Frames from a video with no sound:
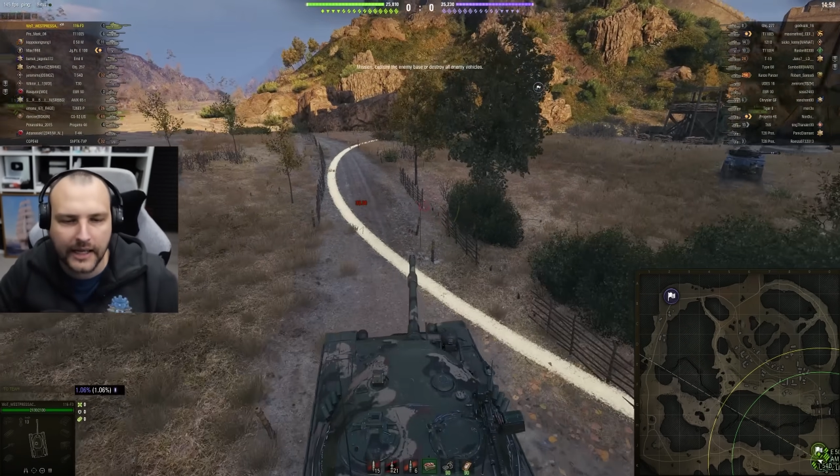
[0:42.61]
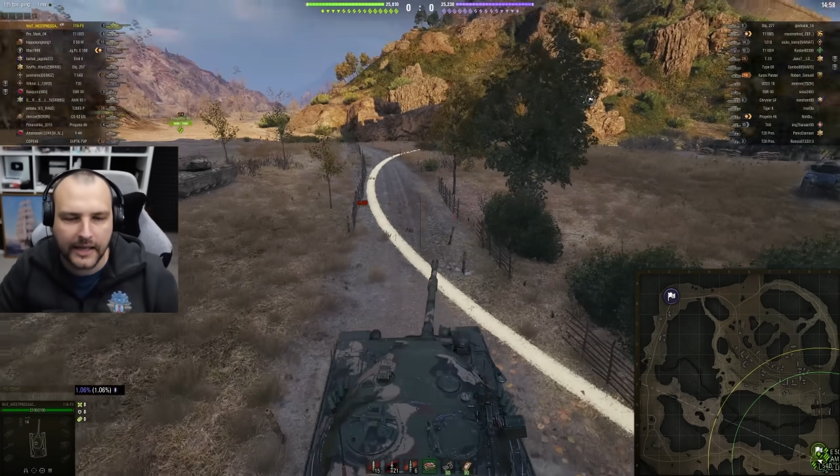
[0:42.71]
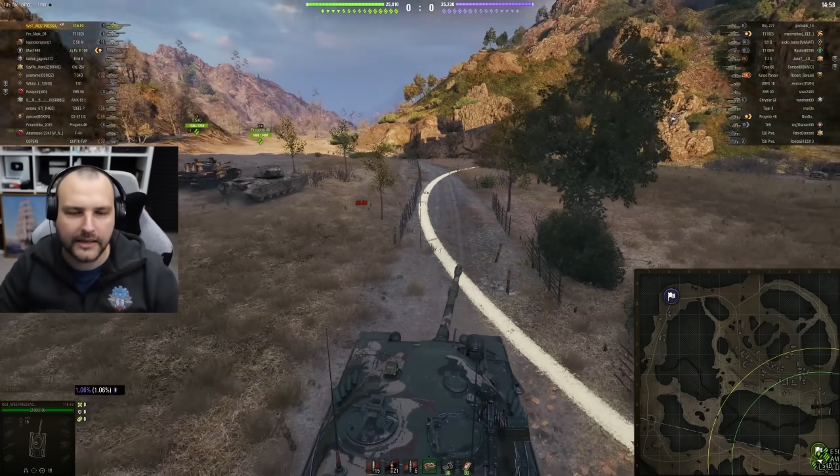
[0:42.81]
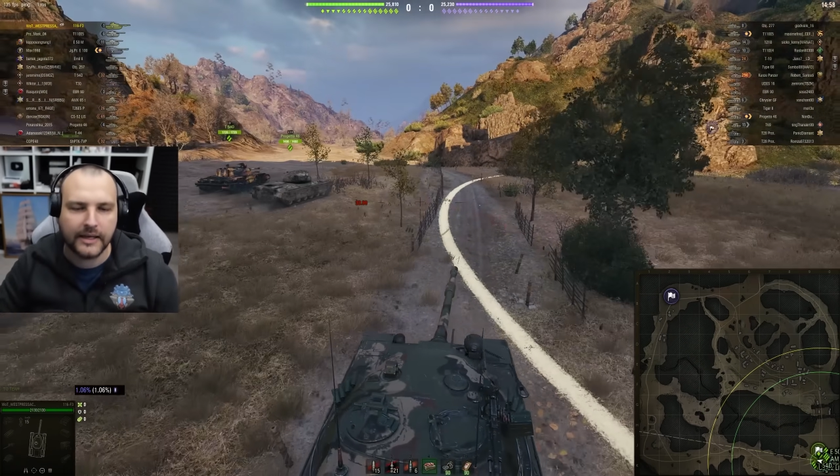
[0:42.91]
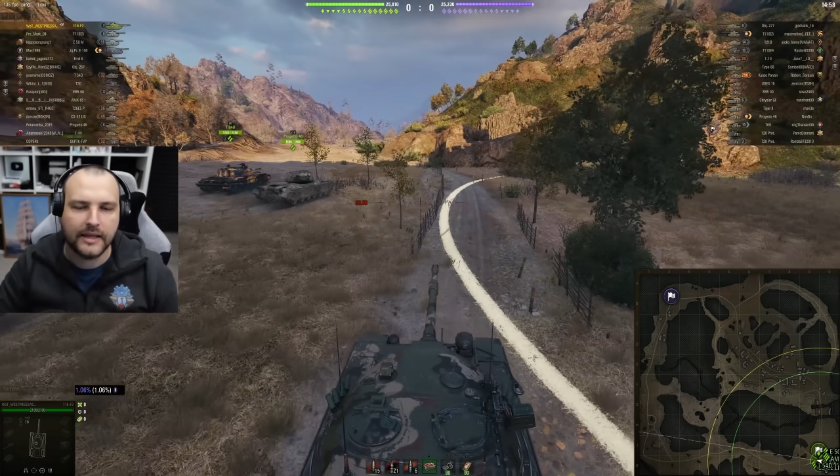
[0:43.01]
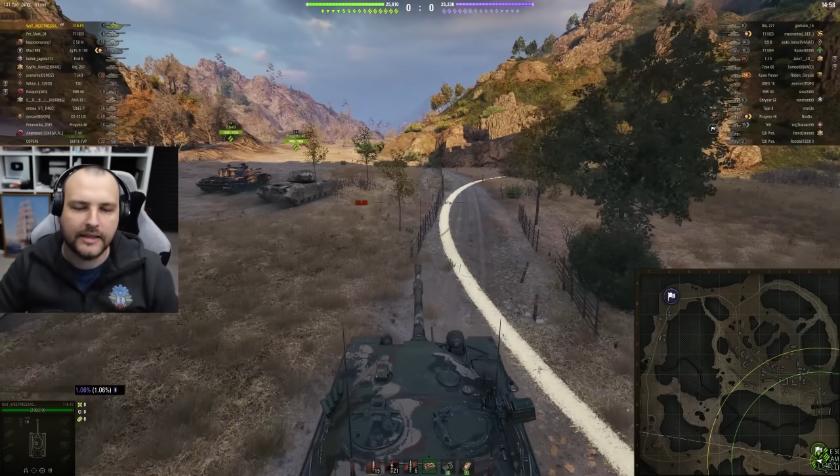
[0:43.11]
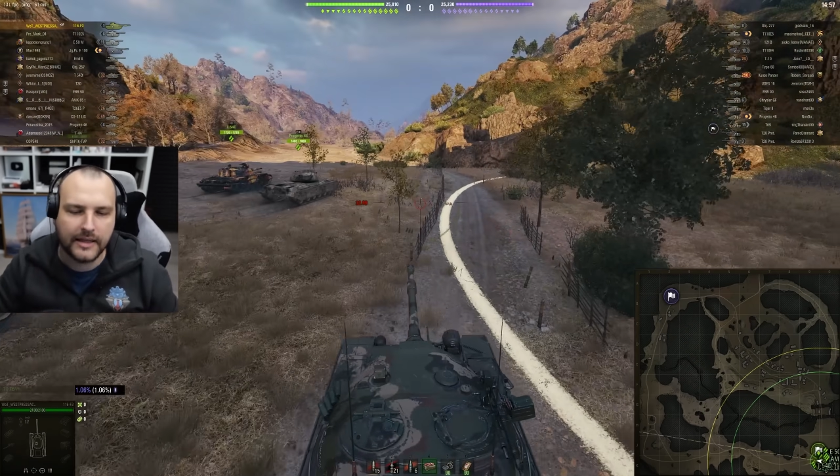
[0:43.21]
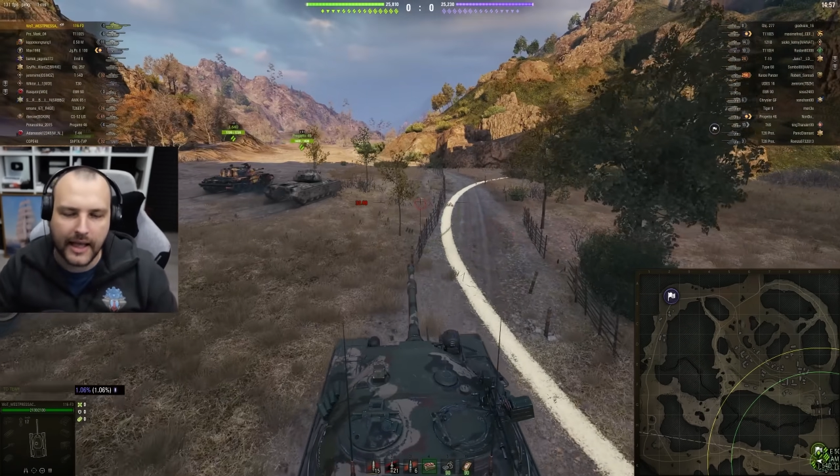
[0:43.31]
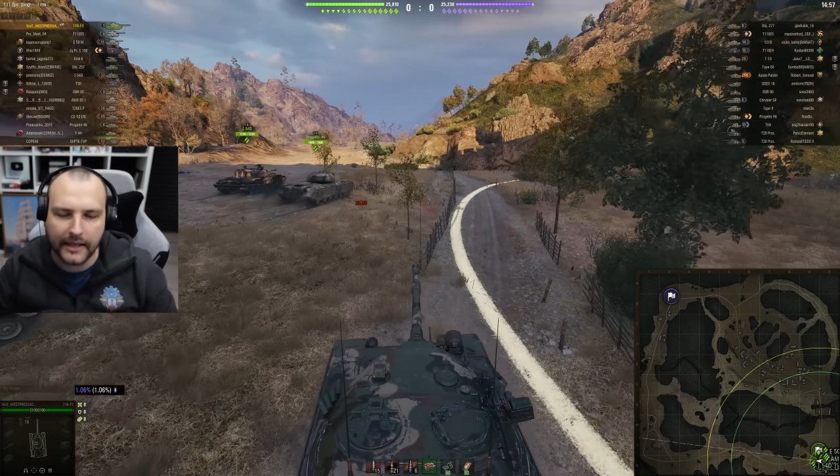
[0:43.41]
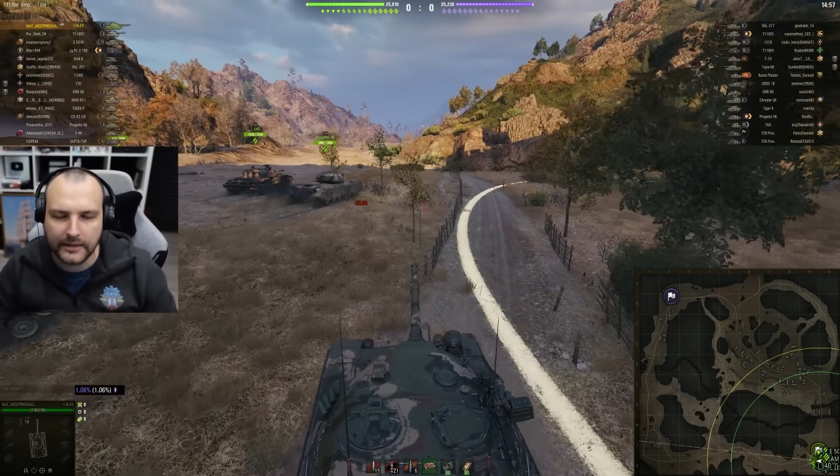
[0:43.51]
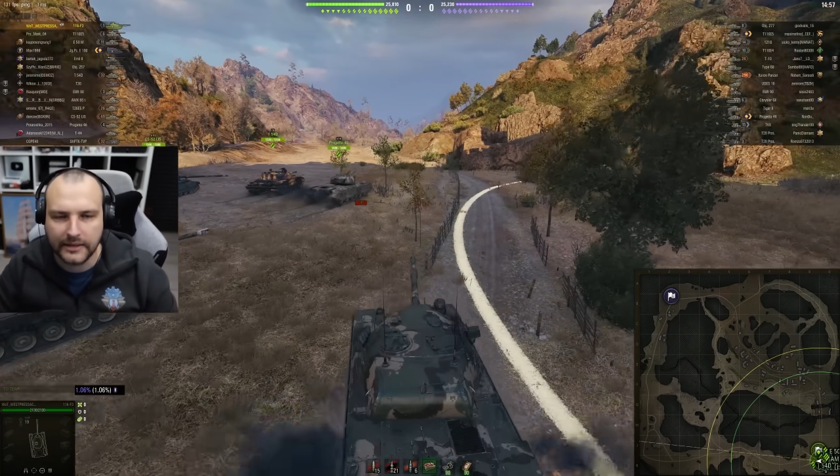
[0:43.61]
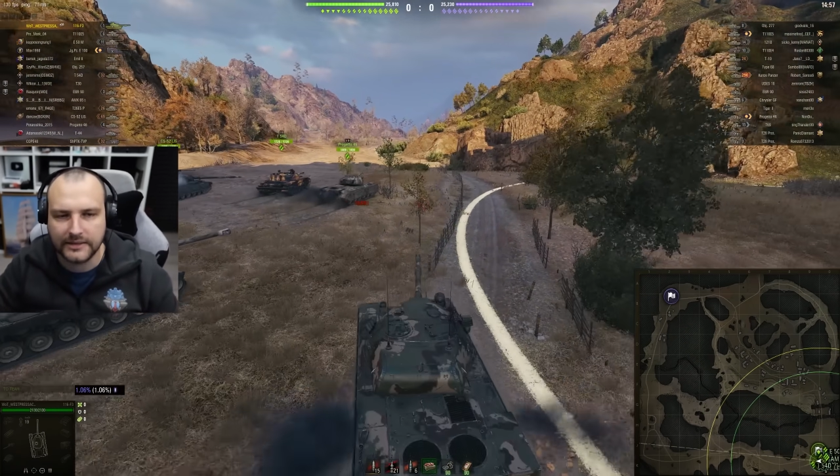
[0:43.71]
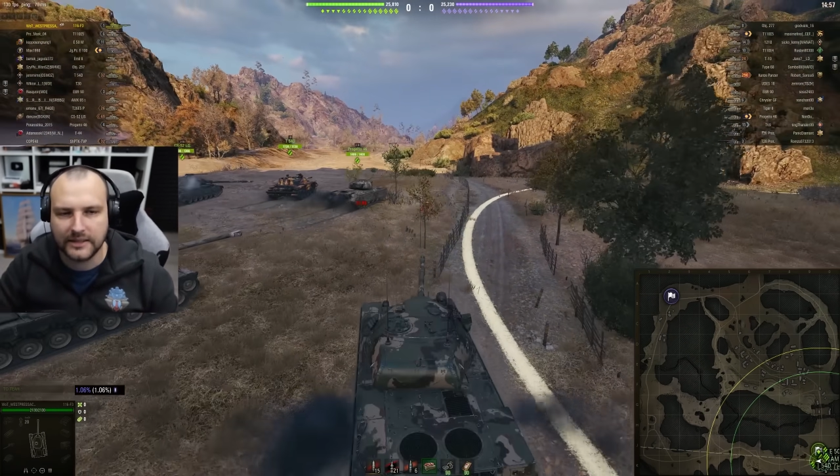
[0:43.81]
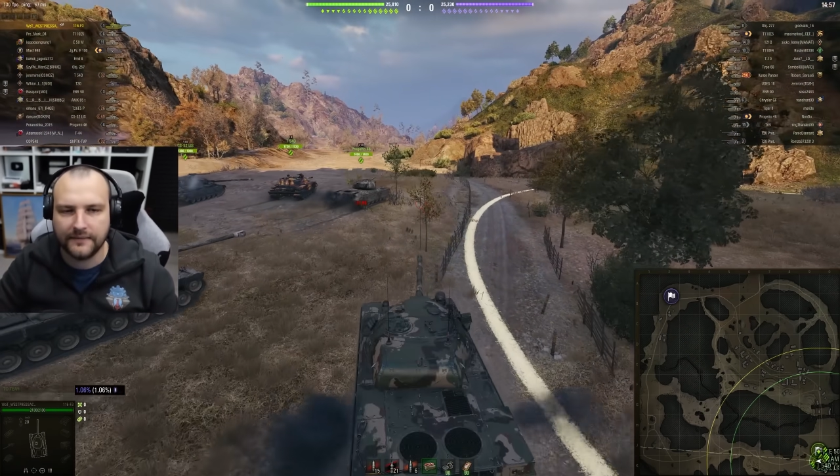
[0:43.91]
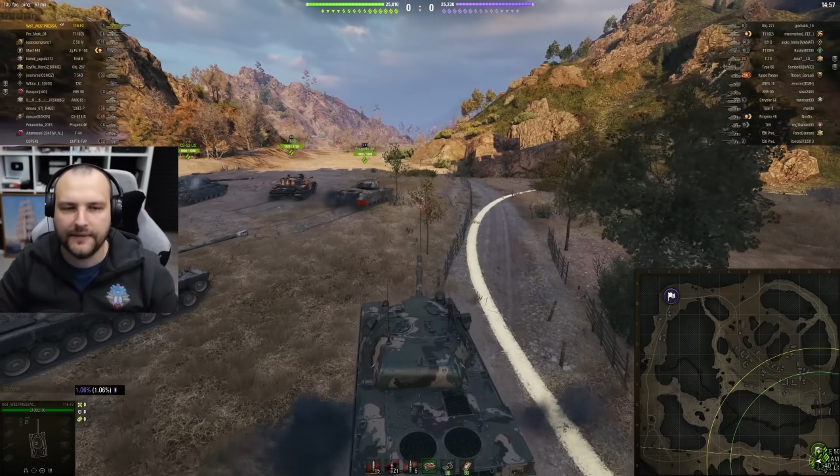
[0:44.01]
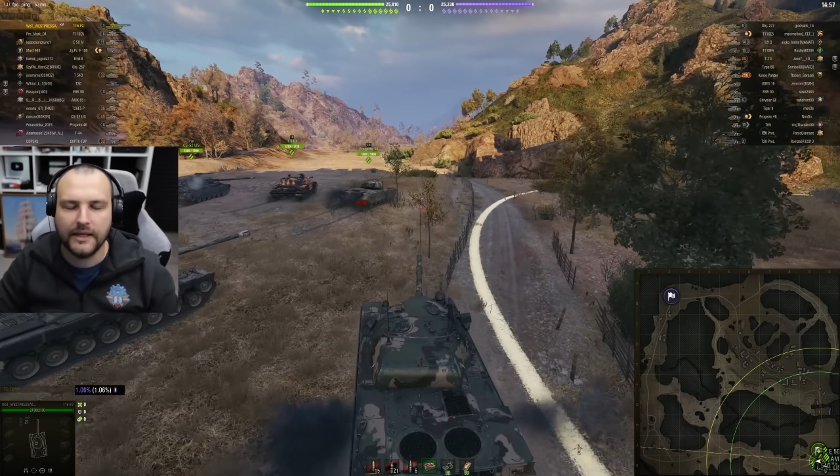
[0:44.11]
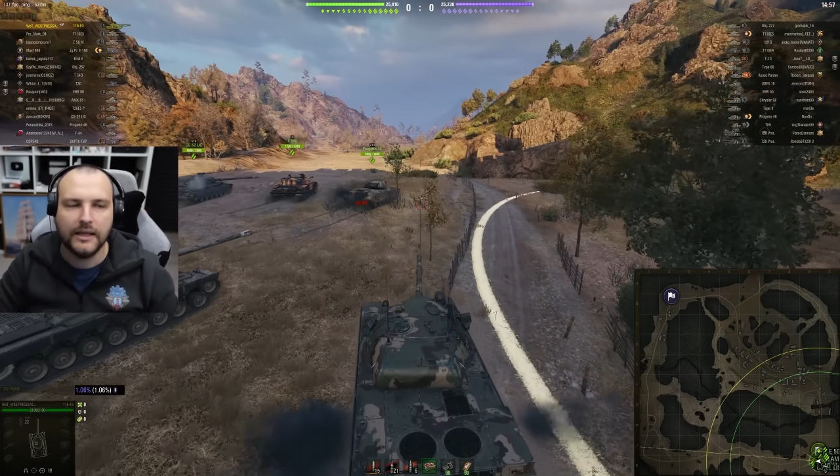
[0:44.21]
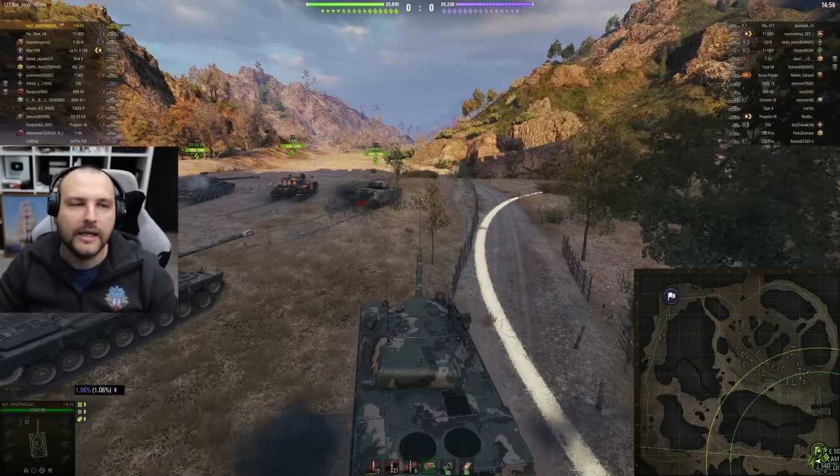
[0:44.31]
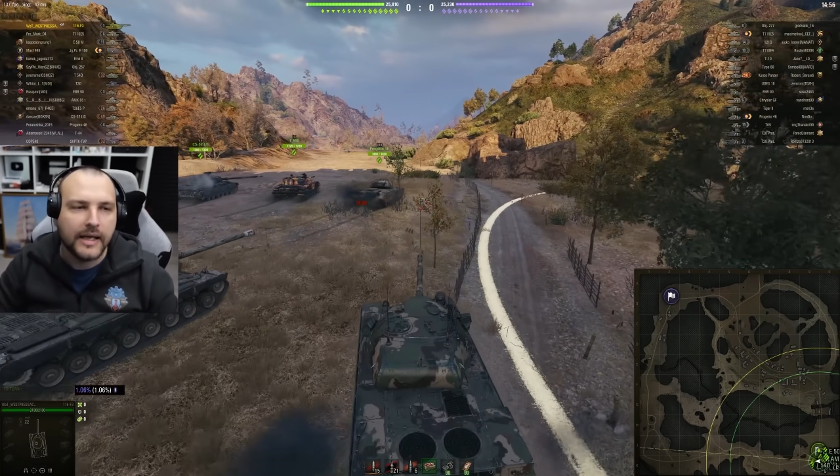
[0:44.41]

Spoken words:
Other than that, it doesn't feel